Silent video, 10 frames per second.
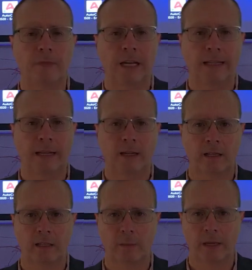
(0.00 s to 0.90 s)
and that'll
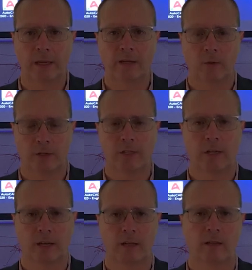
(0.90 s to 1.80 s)
end up being a
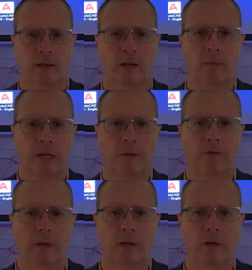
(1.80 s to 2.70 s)
20-second time-lapse
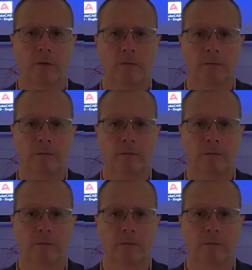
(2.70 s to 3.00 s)
video.